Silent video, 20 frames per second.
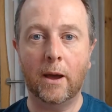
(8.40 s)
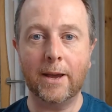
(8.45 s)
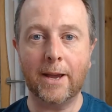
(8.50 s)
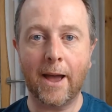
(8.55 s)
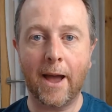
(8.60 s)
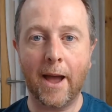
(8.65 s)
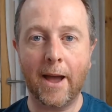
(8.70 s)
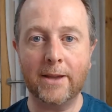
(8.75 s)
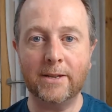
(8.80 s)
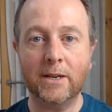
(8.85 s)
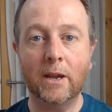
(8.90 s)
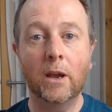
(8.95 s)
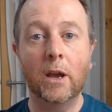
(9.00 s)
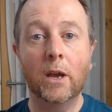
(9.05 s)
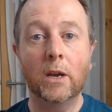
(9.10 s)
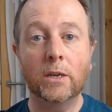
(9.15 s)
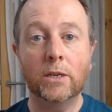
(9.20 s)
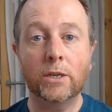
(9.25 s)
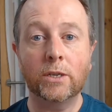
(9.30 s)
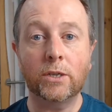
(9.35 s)
guys,
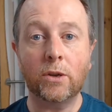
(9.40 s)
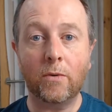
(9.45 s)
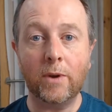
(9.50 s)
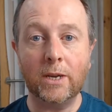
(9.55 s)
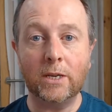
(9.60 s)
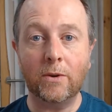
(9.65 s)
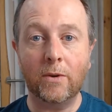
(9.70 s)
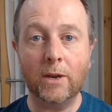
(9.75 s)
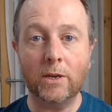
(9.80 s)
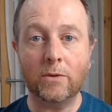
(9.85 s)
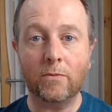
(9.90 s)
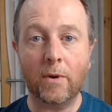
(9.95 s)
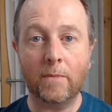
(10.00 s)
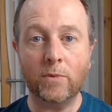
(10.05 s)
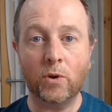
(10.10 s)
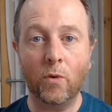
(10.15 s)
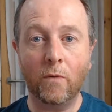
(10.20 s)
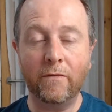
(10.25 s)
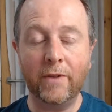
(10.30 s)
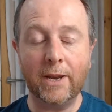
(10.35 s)
sorry to
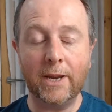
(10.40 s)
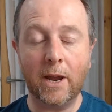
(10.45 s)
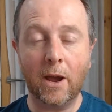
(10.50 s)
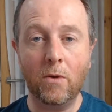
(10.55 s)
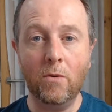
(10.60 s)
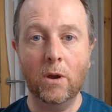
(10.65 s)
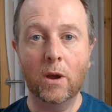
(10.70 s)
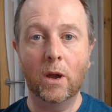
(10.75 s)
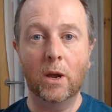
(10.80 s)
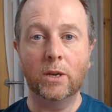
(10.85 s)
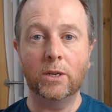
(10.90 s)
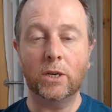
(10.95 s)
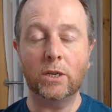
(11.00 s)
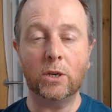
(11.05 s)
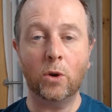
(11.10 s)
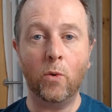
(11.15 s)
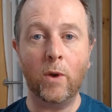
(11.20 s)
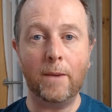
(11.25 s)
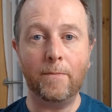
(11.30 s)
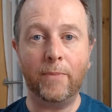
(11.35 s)
interrupt your video. Just
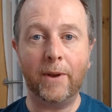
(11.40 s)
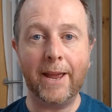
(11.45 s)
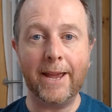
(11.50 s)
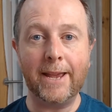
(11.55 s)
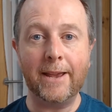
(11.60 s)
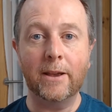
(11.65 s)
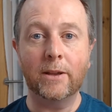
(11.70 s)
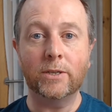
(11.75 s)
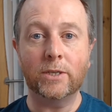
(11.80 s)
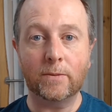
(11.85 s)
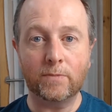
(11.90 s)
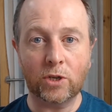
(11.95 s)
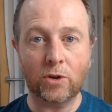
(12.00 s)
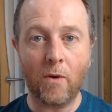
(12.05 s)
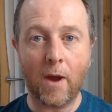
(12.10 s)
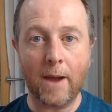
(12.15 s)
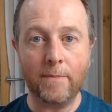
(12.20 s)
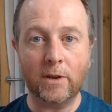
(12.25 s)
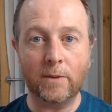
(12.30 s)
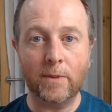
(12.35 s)
a quick plea,
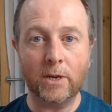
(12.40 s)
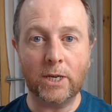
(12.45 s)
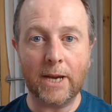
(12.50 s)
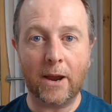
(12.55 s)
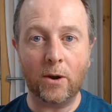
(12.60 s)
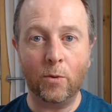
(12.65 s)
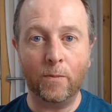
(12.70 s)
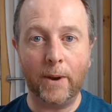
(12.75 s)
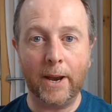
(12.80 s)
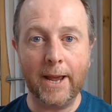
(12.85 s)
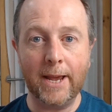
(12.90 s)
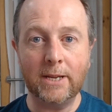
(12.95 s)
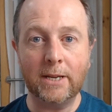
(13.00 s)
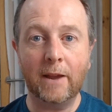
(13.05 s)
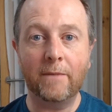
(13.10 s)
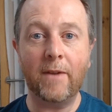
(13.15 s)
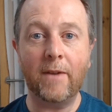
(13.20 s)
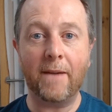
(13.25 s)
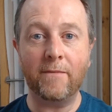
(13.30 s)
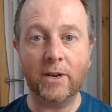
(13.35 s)
subscribe to my channel please.
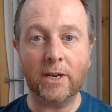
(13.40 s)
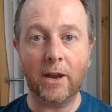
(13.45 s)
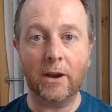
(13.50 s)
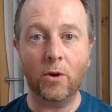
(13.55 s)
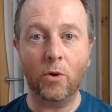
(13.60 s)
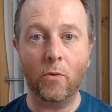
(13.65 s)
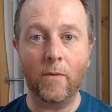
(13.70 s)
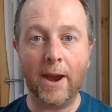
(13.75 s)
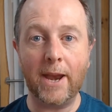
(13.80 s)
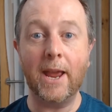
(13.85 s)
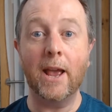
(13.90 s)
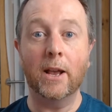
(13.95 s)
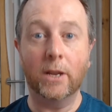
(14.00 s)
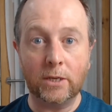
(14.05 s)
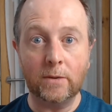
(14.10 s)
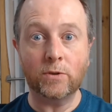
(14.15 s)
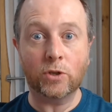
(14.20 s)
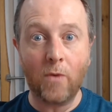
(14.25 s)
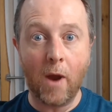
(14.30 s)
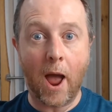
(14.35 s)
If you haven't done it already,
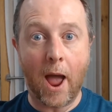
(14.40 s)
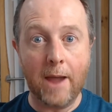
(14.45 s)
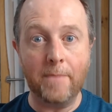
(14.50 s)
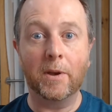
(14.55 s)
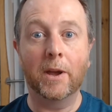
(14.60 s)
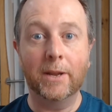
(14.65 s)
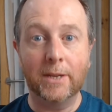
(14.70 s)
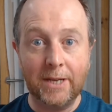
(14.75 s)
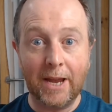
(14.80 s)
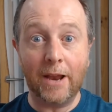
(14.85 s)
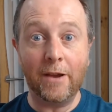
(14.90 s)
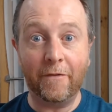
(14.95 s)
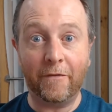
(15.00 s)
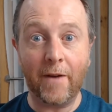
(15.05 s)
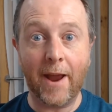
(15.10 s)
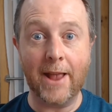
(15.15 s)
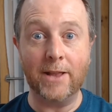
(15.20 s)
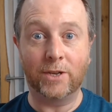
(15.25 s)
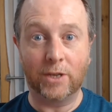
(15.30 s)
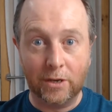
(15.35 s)
subscribe. Tell your
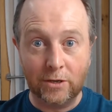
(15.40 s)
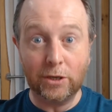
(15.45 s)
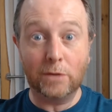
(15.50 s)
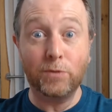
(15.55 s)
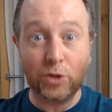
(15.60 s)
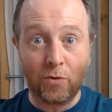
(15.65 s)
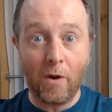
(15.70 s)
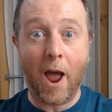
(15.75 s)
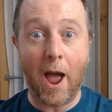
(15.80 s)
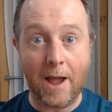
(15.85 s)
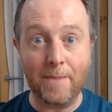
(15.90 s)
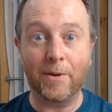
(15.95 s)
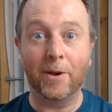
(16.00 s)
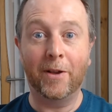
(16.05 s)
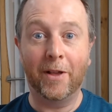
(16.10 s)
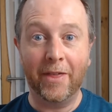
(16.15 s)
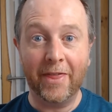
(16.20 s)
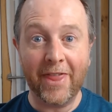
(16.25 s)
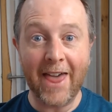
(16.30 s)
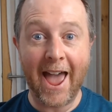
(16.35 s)
friends, subscribe.
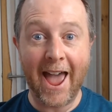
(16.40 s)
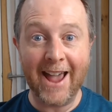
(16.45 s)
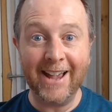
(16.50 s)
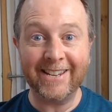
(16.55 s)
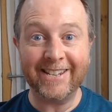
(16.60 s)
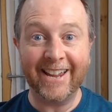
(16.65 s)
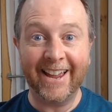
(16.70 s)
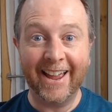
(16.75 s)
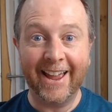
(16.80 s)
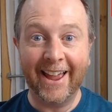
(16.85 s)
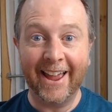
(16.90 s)
Thanks.